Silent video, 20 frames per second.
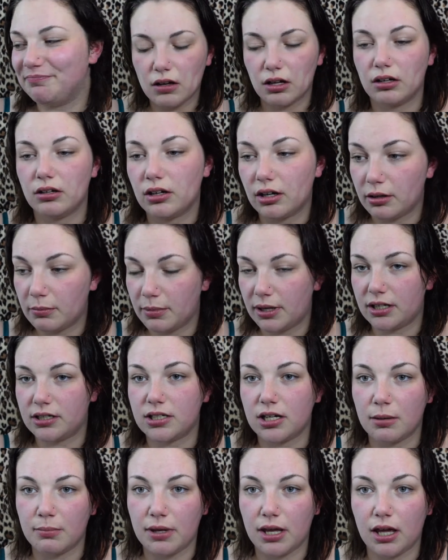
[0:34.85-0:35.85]
Oh no, I better
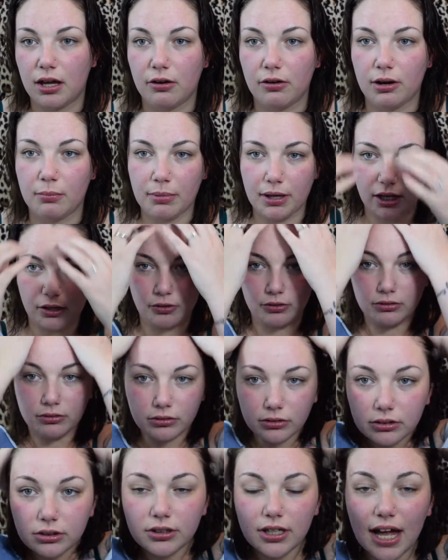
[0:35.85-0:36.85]
time your hair up,
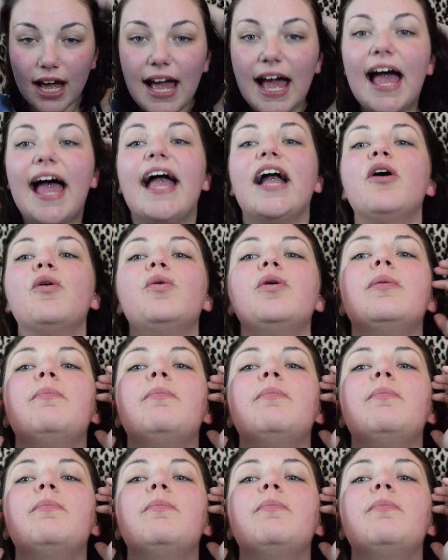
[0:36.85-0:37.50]
hang on